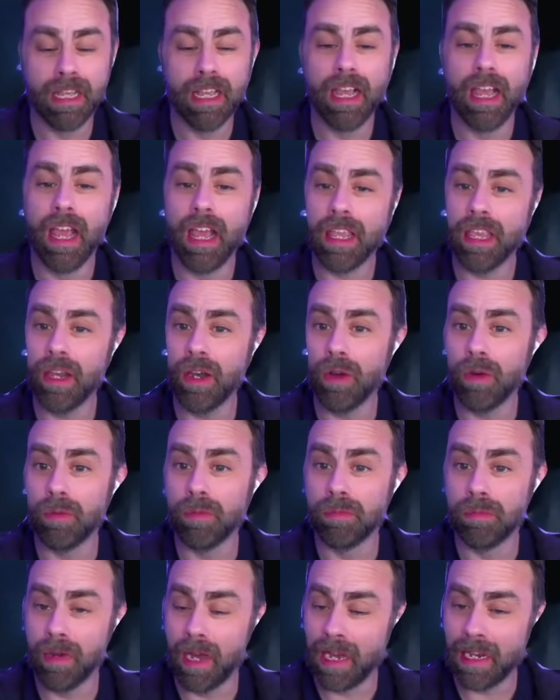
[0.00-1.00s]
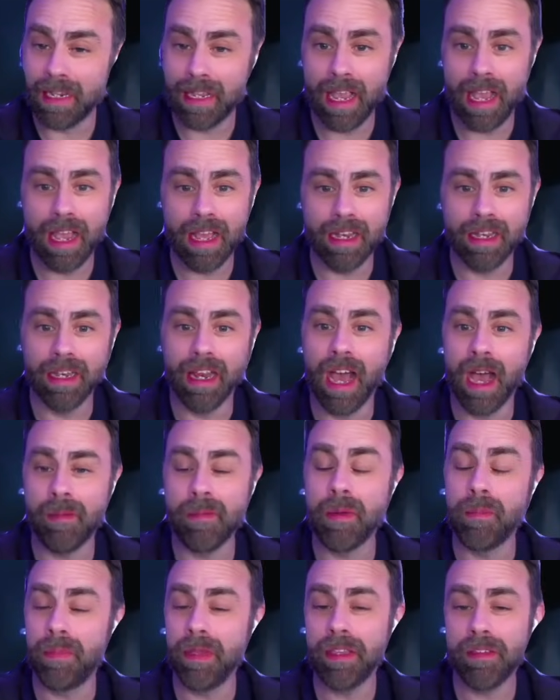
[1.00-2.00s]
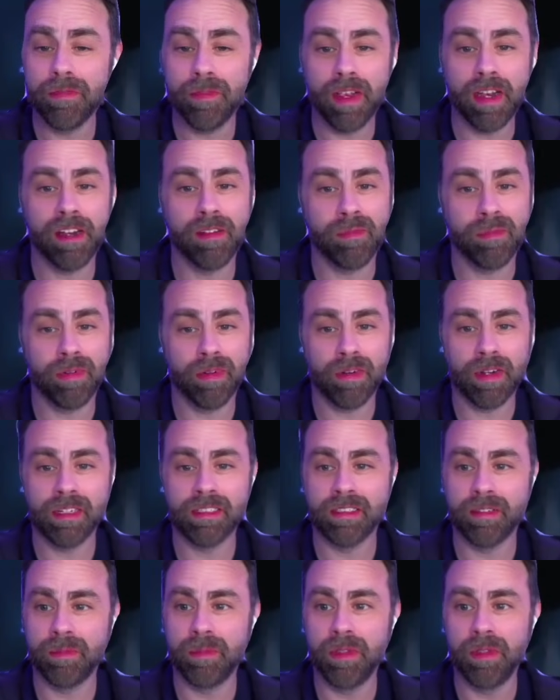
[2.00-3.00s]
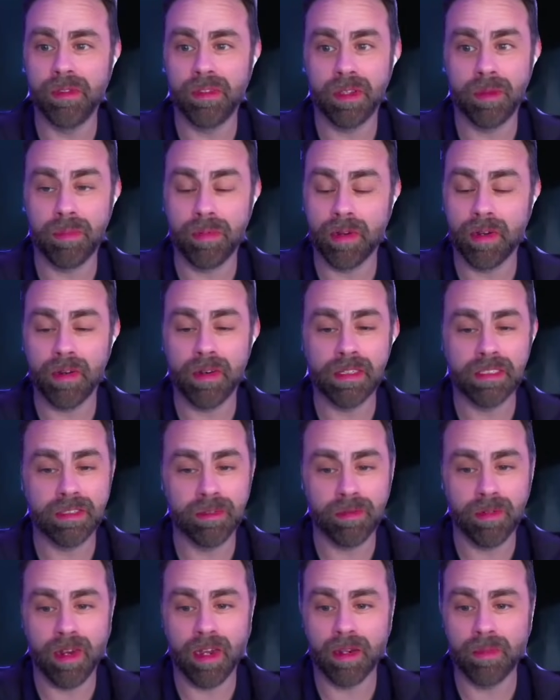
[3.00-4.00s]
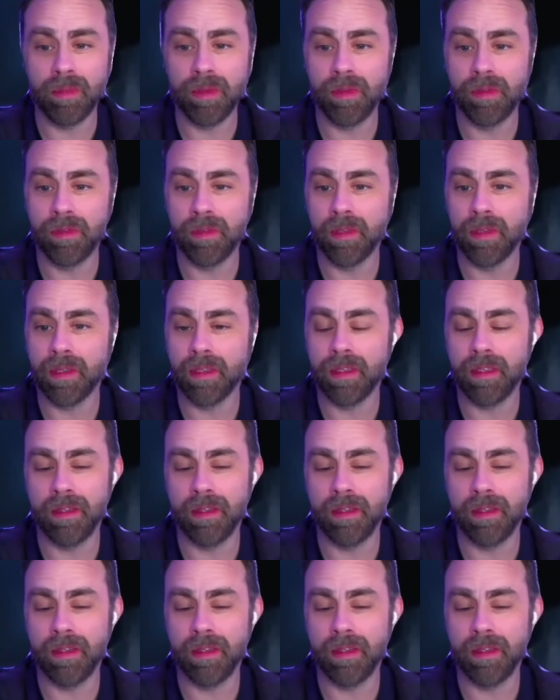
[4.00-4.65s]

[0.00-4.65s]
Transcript: You know, again, I'm a big fan of progressive music, progressive rock music.